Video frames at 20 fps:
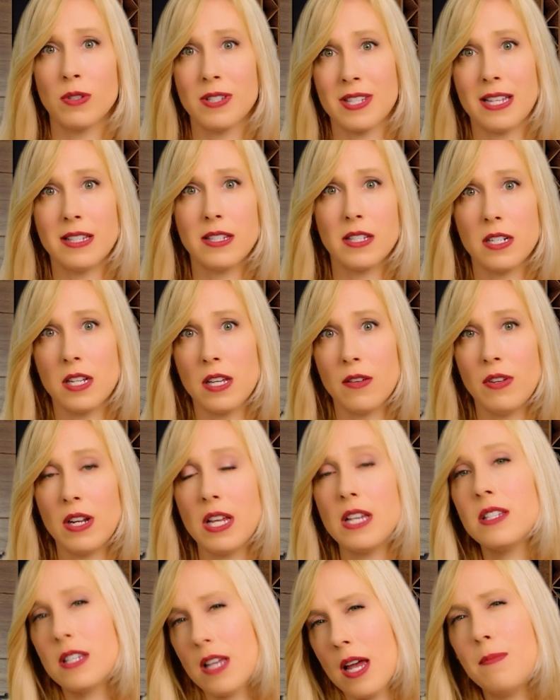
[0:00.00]

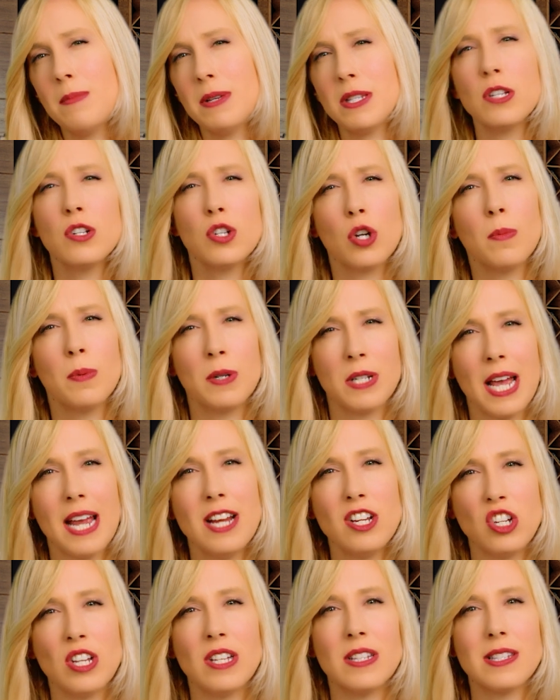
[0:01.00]
sensitivities and
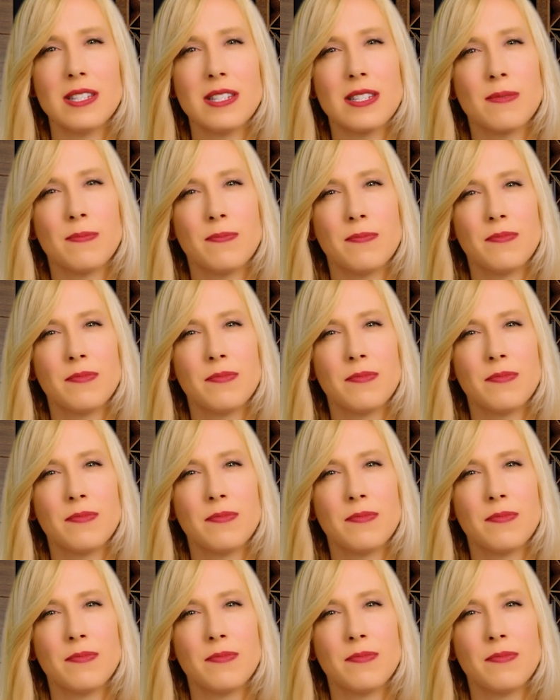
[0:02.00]
misinterpretations.